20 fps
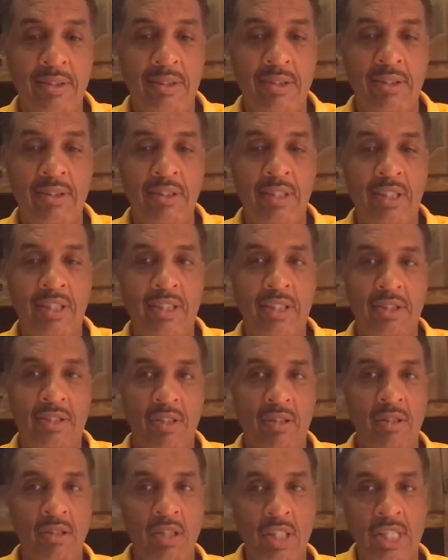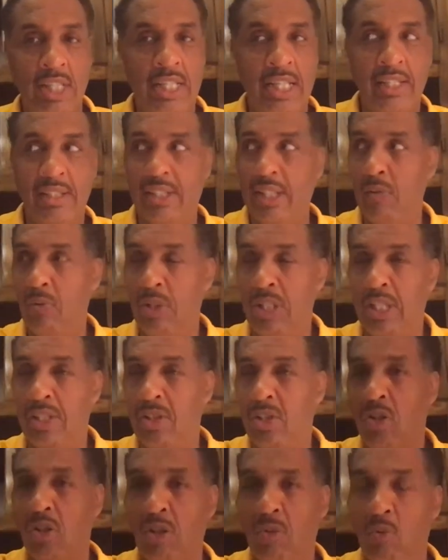So you just don't look at that and say, well,
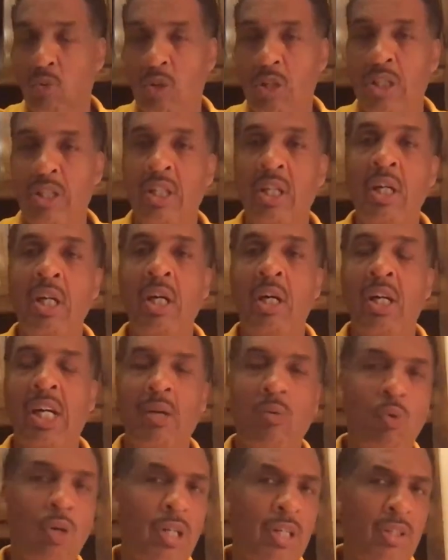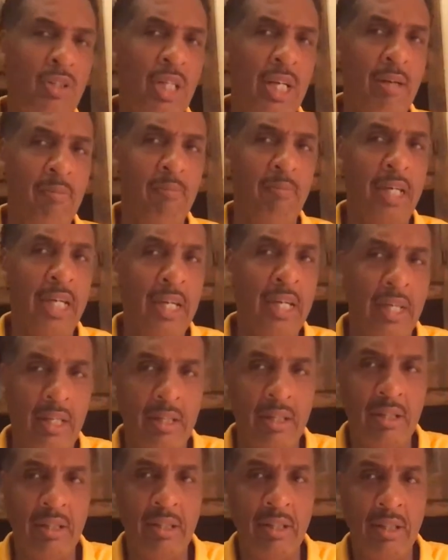there's only one. Okay, what does that mean?
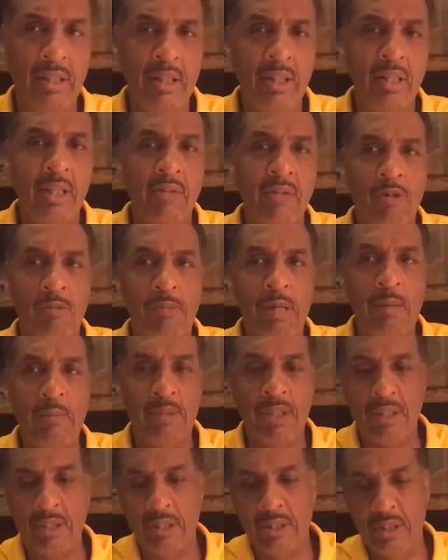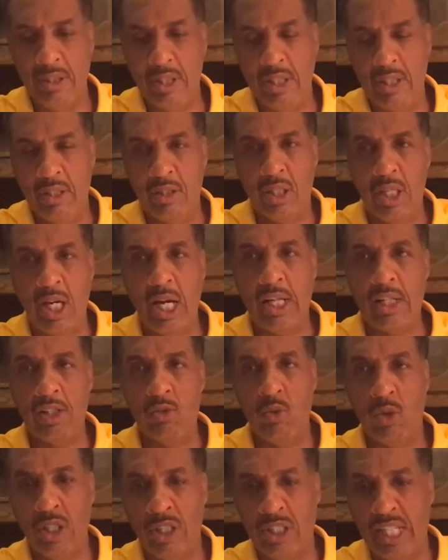Remember, you know, God is
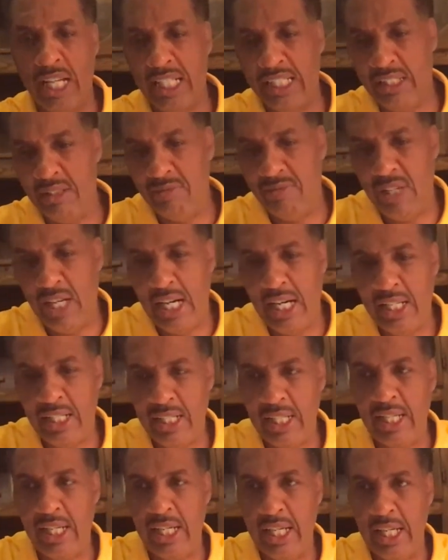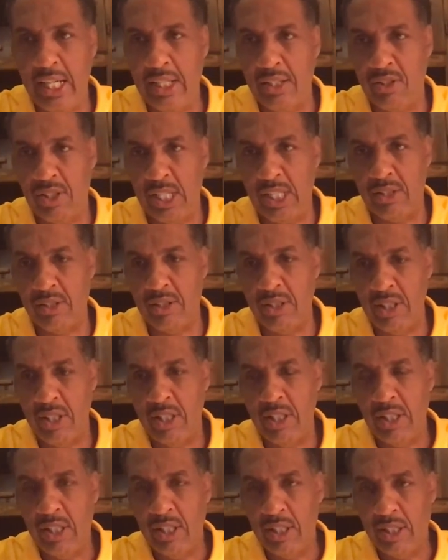one, that divine, yeah, he is. That's
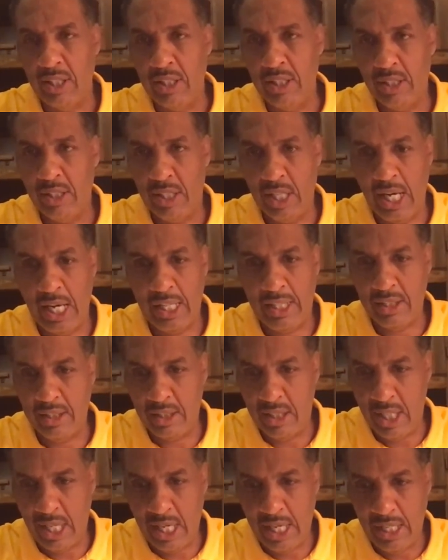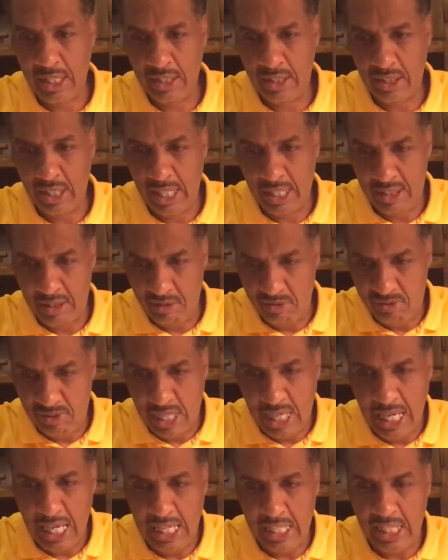God is God is that
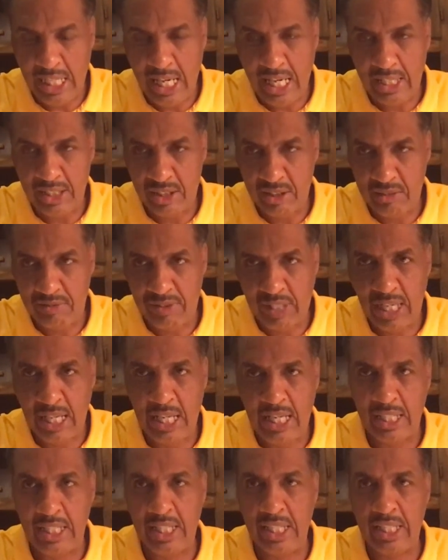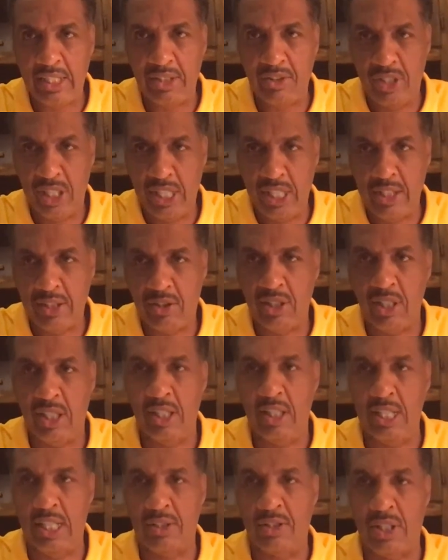divine. God is divine. He's deity.
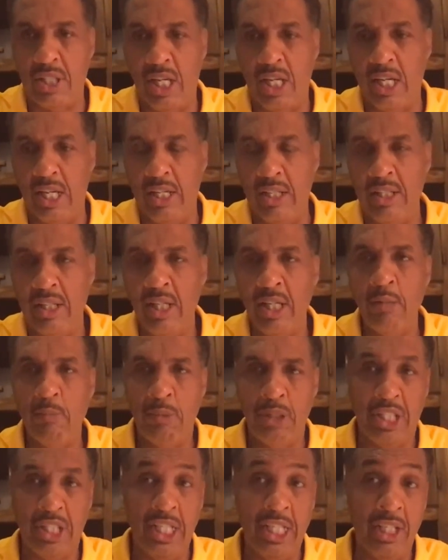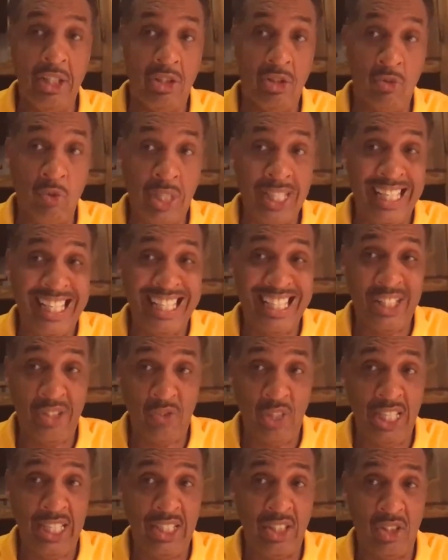That's God. But there are three
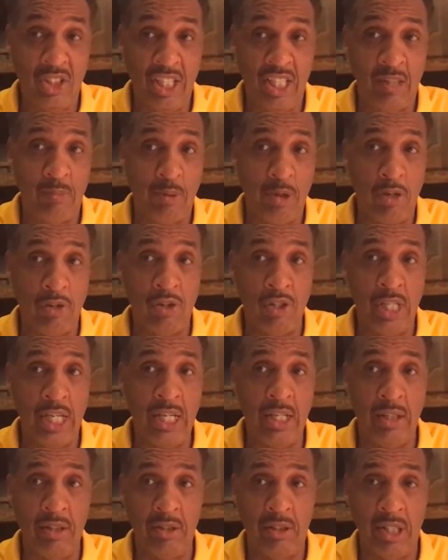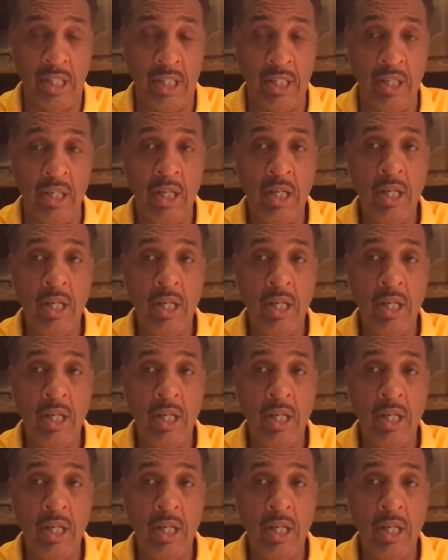three distinct personality